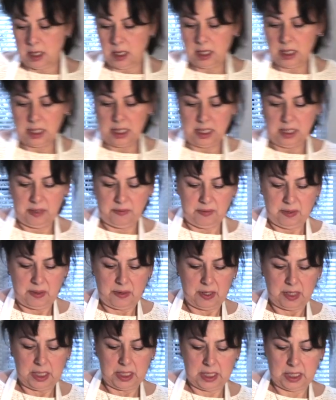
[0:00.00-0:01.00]
That's
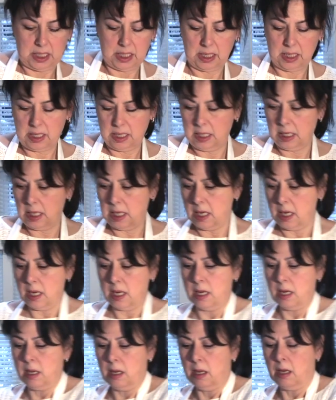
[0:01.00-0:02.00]
very sticky.
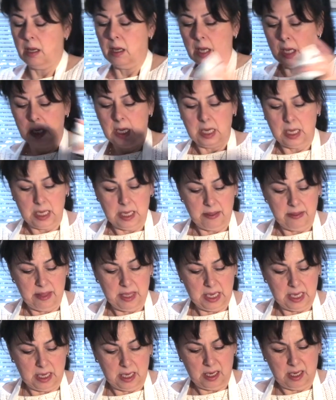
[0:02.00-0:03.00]
And
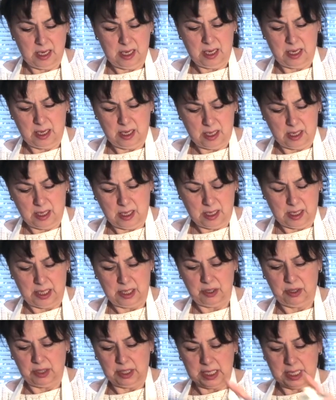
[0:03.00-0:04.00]
then I
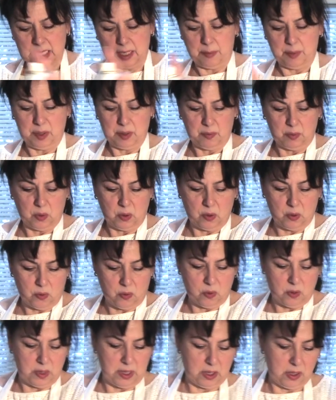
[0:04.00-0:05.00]
just add a bit more
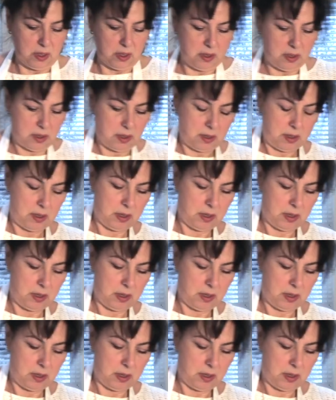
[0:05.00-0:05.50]
oil.